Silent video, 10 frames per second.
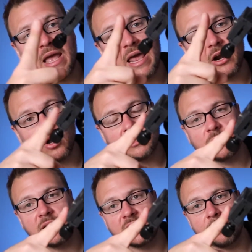and it
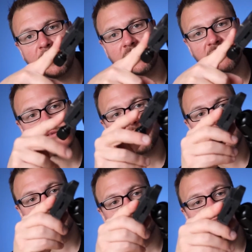also has the ability for
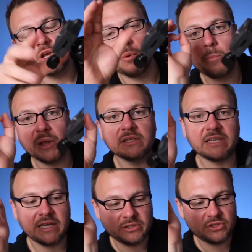vertical video
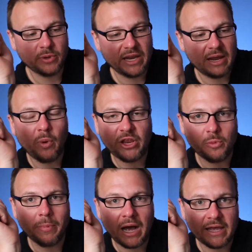built into it when
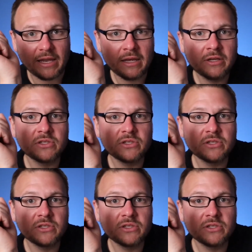you buy it,